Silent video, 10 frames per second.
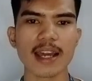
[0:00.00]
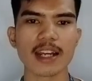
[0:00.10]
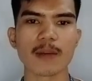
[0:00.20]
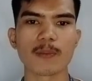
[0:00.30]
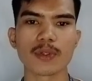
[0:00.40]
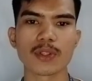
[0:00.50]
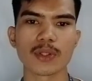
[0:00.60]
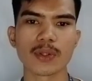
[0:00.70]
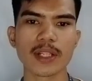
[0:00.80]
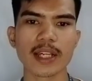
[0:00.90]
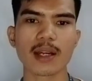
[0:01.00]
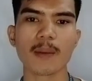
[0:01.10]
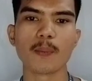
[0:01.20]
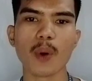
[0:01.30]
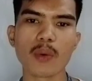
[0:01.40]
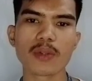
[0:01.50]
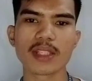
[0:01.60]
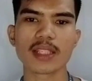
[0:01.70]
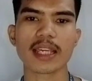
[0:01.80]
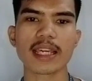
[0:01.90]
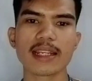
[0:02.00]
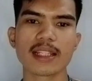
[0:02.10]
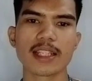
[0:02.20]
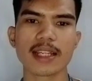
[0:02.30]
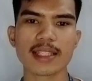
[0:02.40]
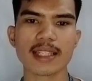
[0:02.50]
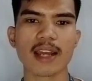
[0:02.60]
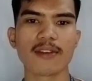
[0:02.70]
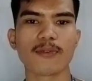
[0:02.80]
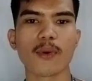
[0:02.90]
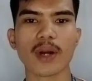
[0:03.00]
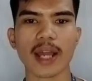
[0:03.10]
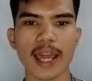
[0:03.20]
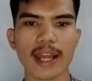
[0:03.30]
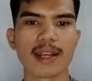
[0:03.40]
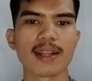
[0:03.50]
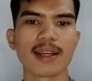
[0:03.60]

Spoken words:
and the protruding bones in the cheeks and forehead,